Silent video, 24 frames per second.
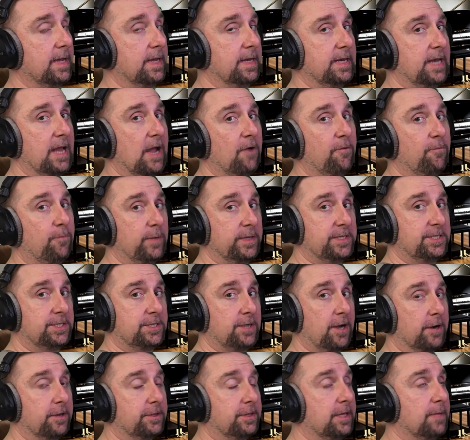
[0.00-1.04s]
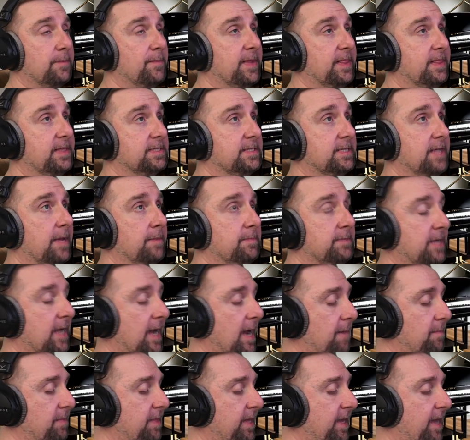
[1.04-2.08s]
Now, if we start them at the same
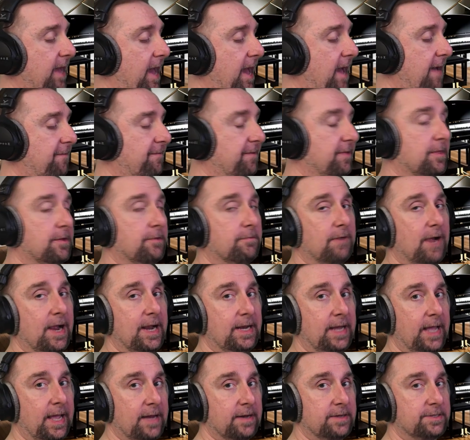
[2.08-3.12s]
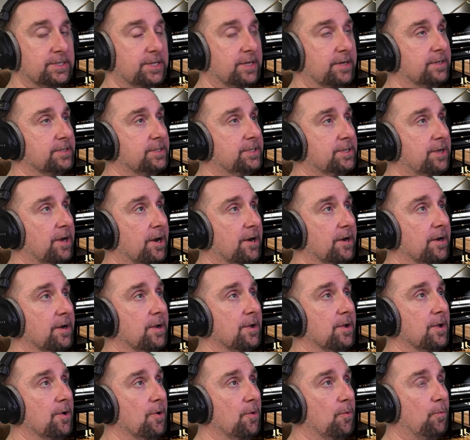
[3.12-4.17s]
time, the F in the right hand is going to start
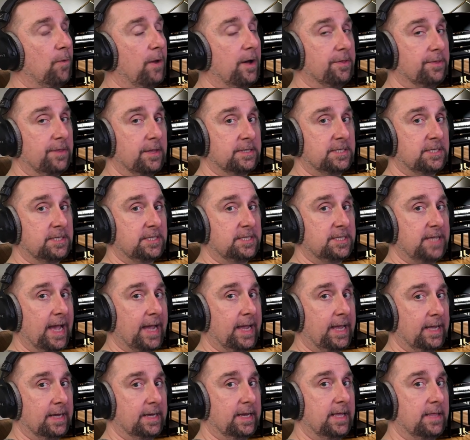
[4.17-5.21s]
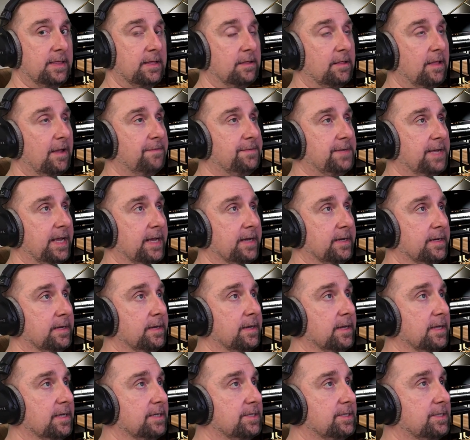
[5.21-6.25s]
while the second in the left hand
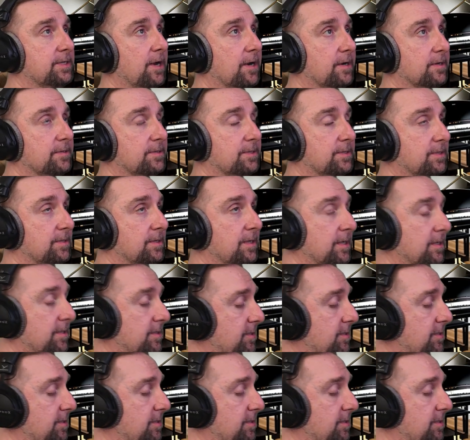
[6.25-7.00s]
starts.